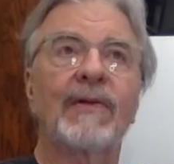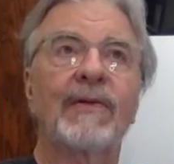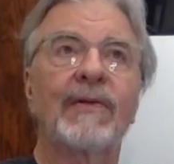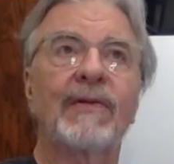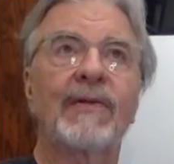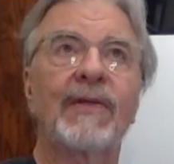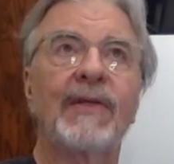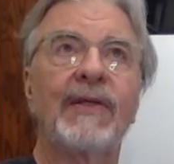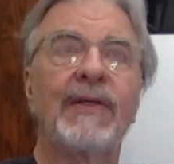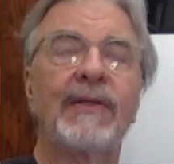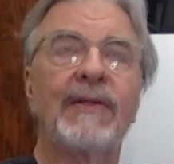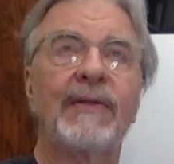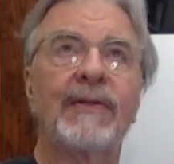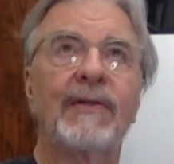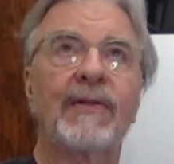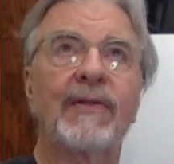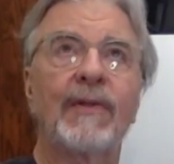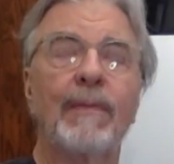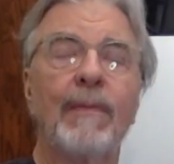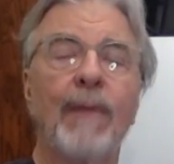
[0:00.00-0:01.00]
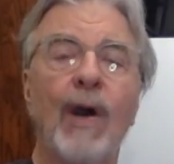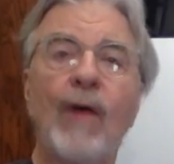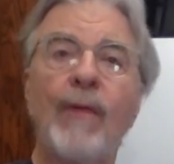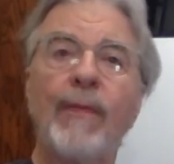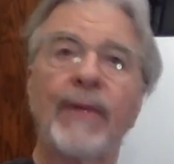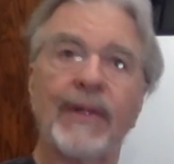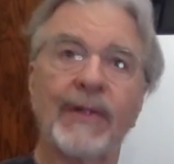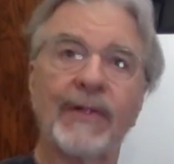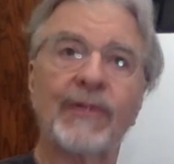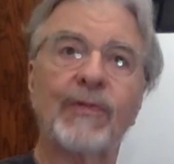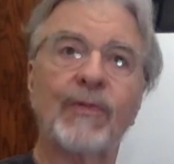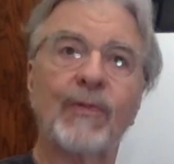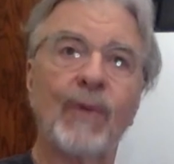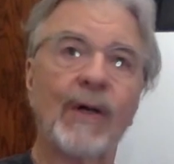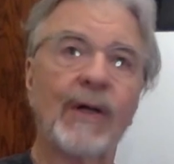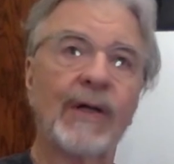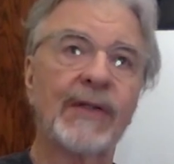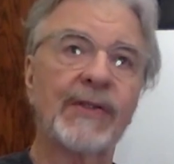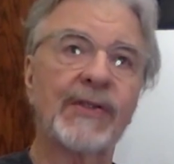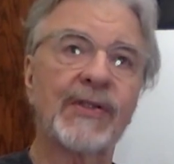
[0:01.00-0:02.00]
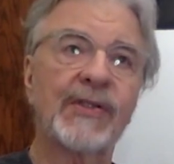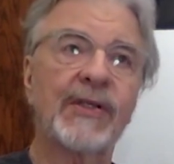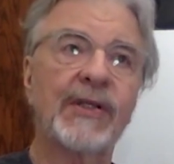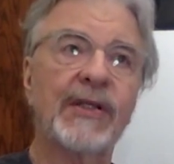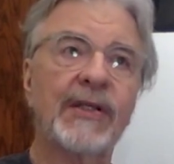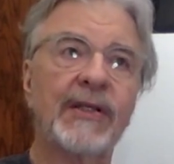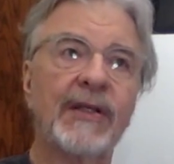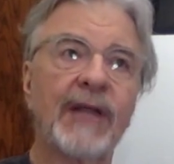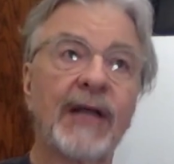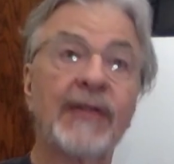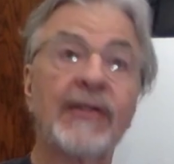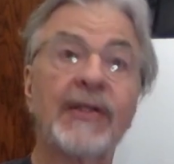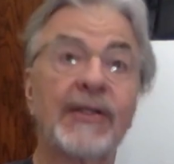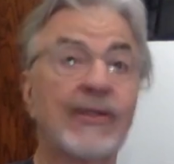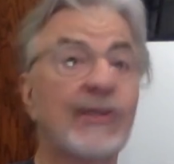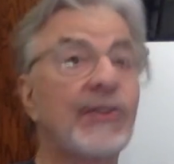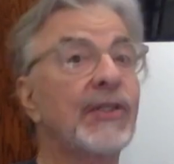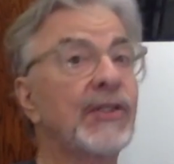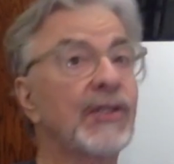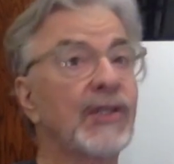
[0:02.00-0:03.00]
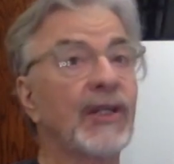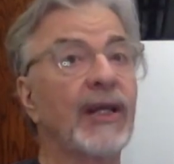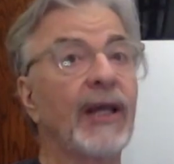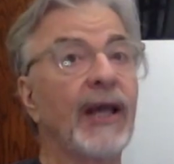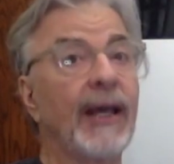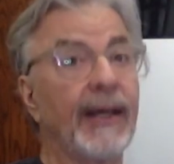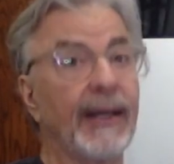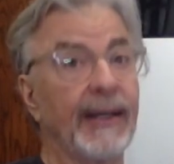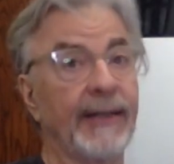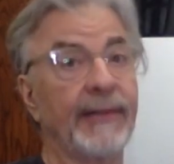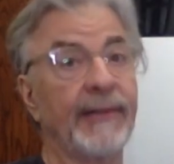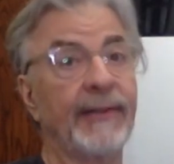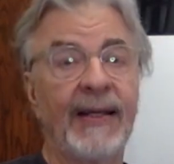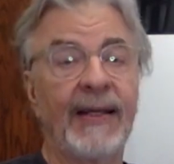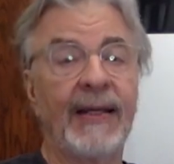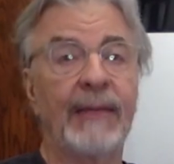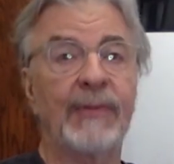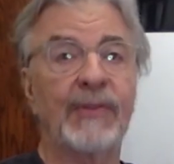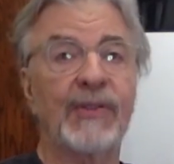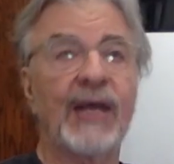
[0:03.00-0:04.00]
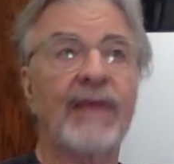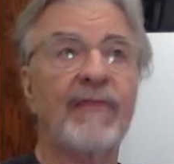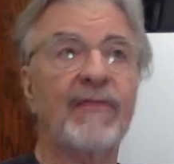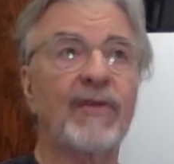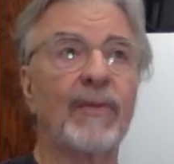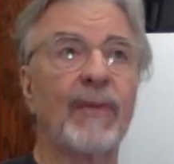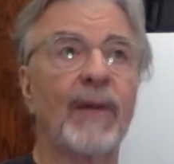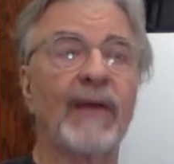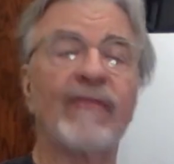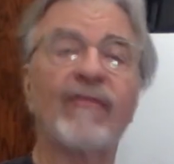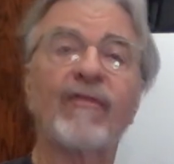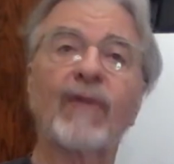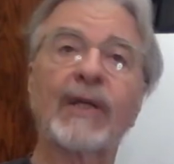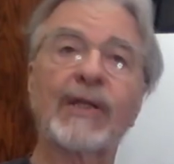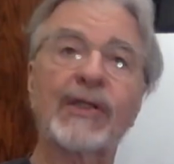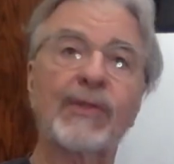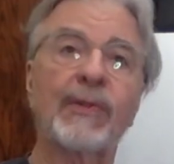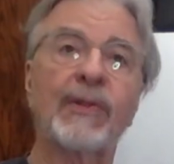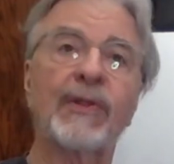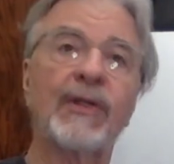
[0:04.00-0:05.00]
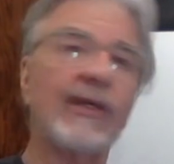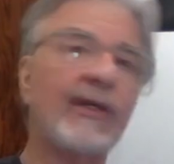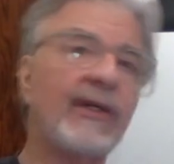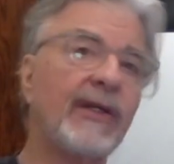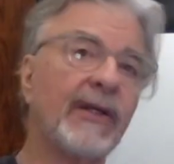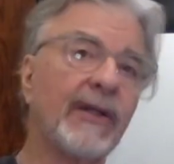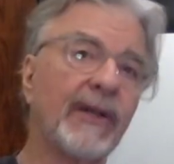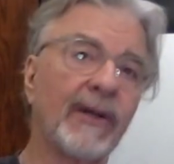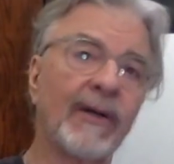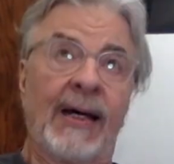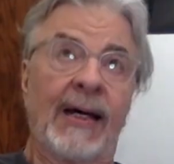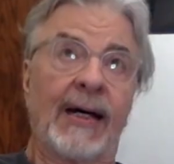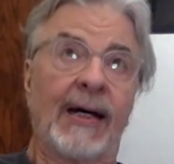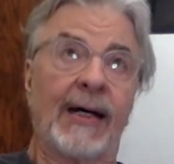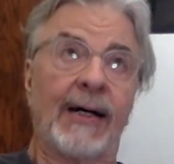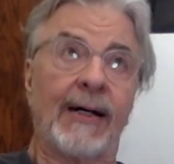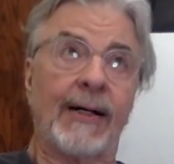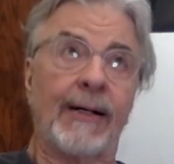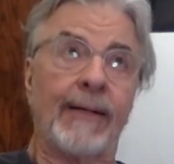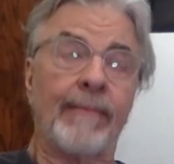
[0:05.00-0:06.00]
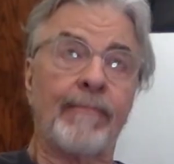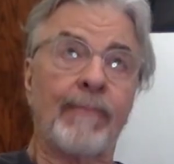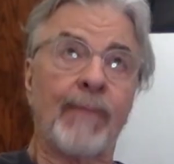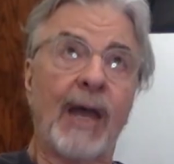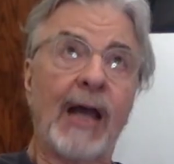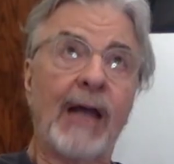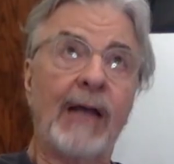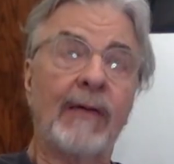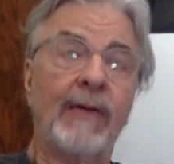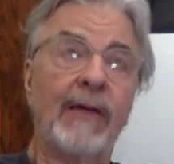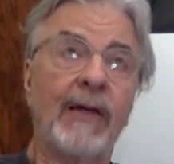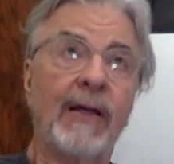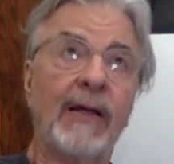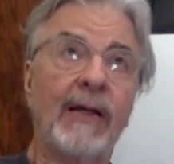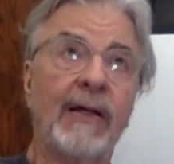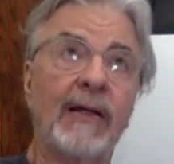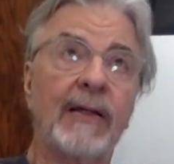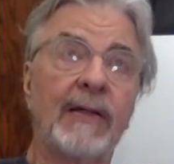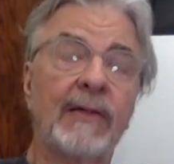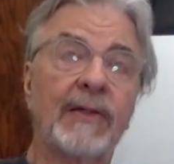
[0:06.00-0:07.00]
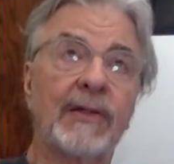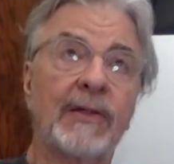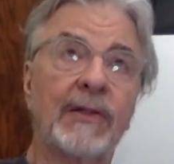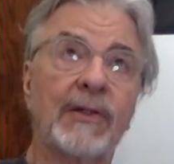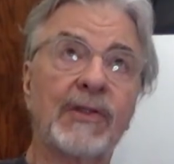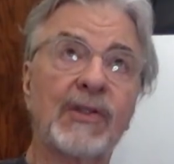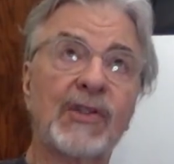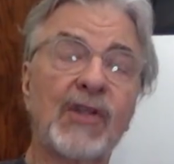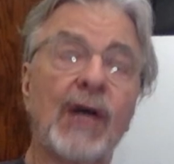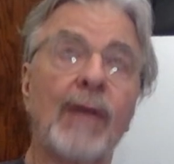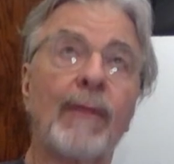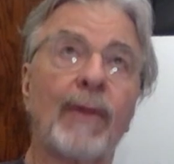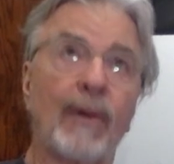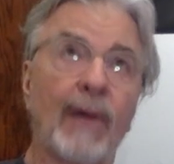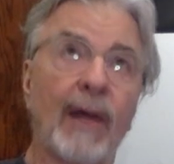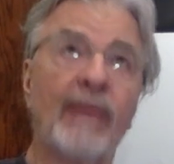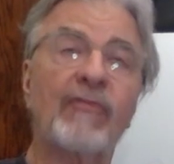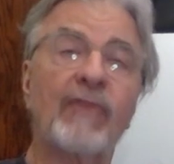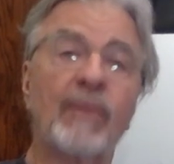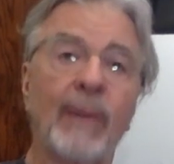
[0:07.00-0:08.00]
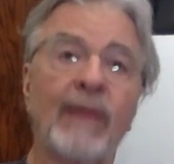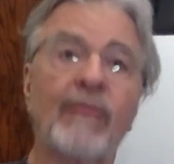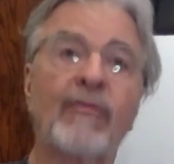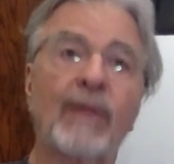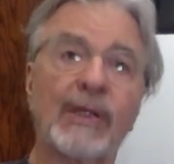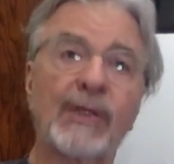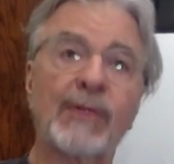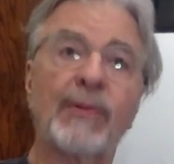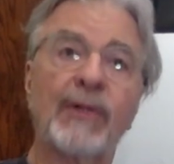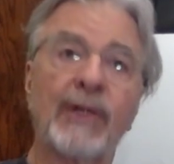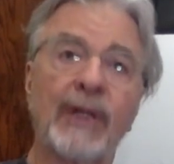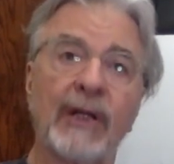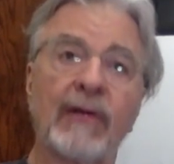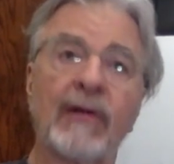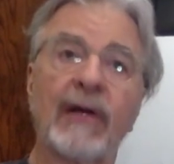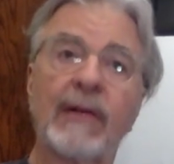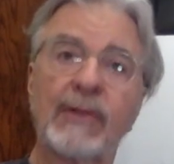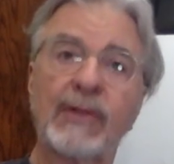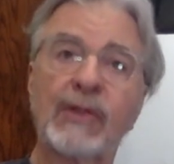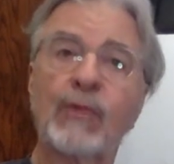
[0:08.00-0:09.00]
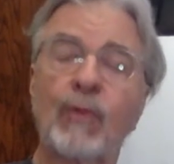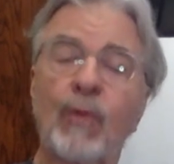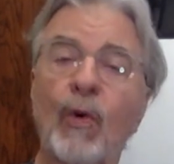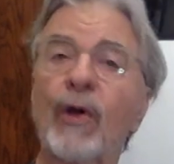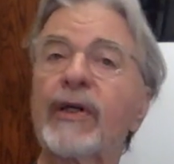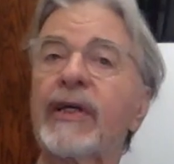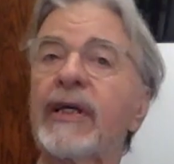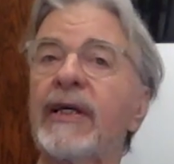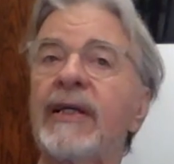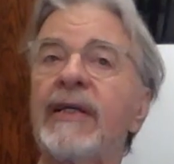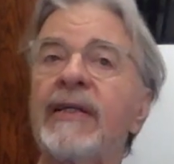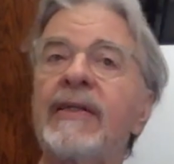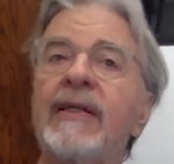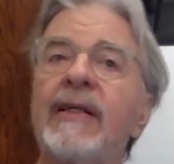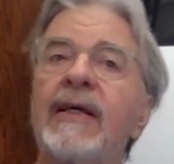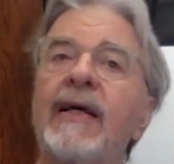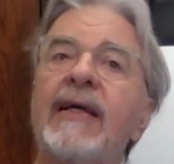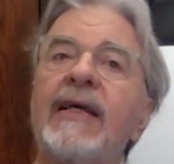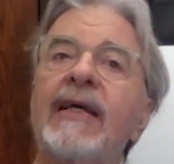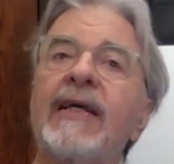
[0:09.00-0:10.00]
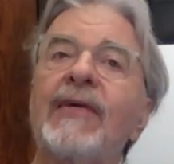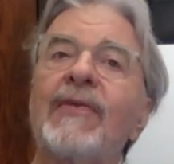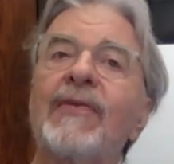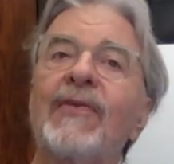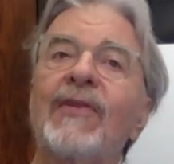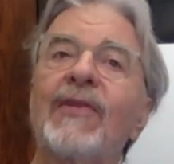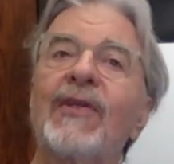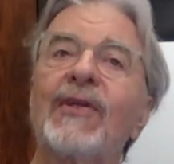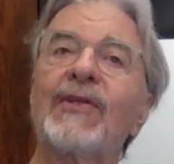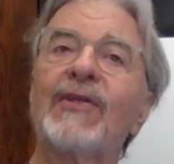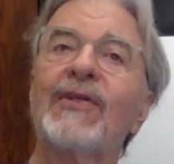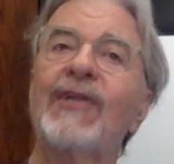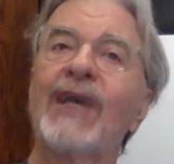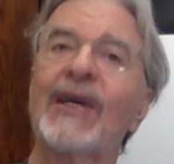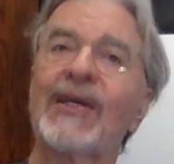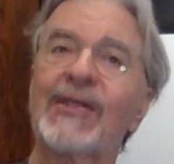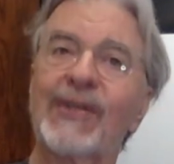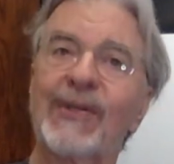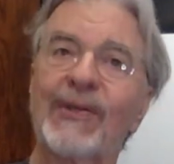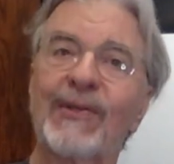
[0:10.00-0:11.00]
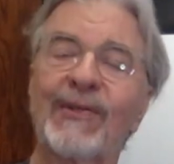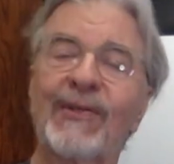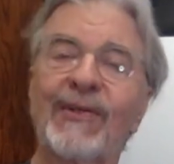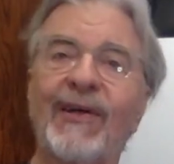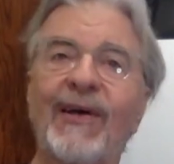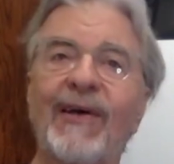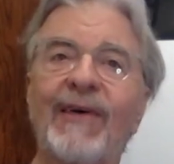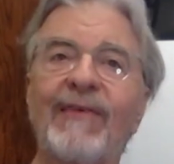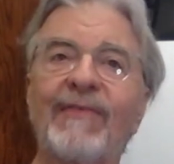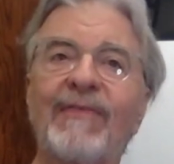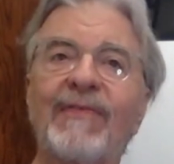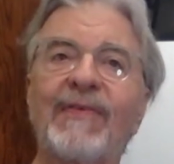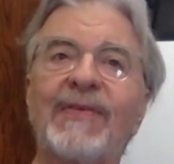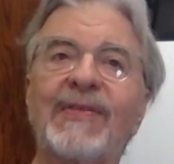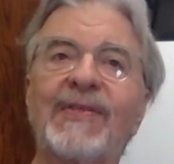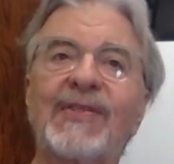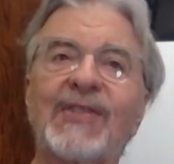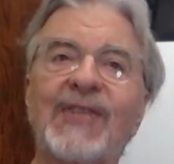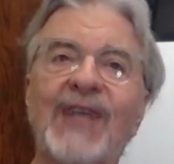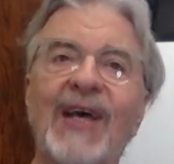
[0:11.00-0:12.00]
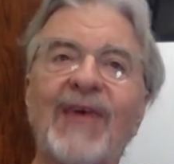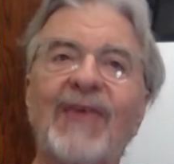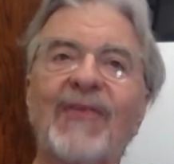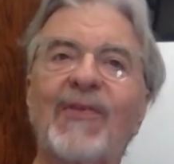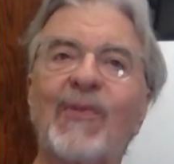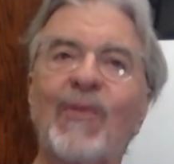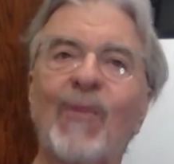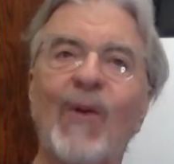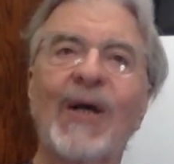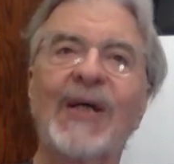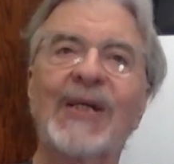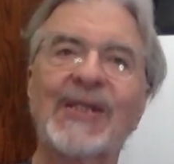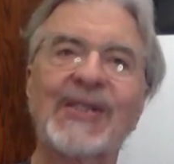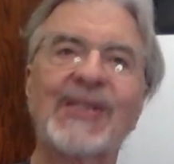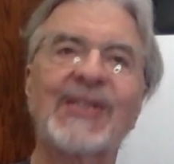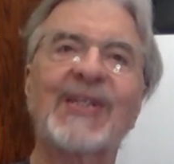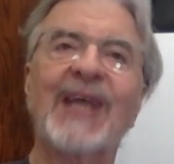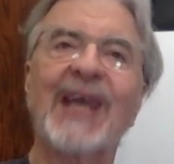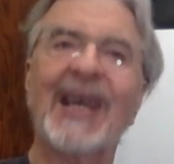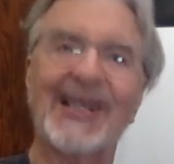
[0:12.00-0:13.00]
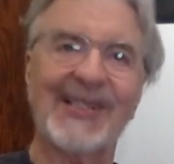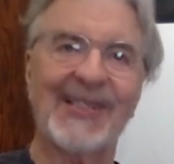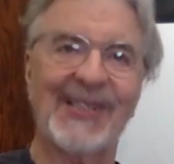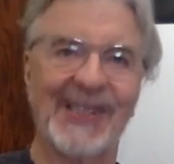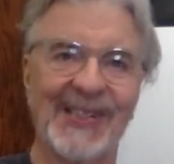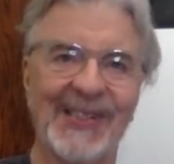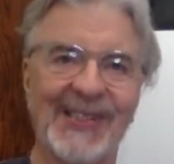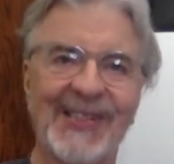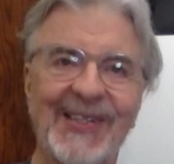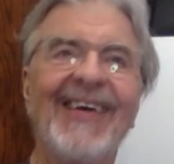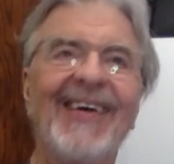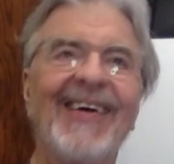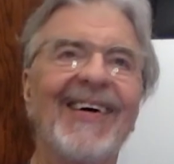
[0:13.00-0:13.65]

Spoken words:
The moment was in 1968. It was after my freshman year. The summer after my freshman year, I was working in the desert of southwest Texas.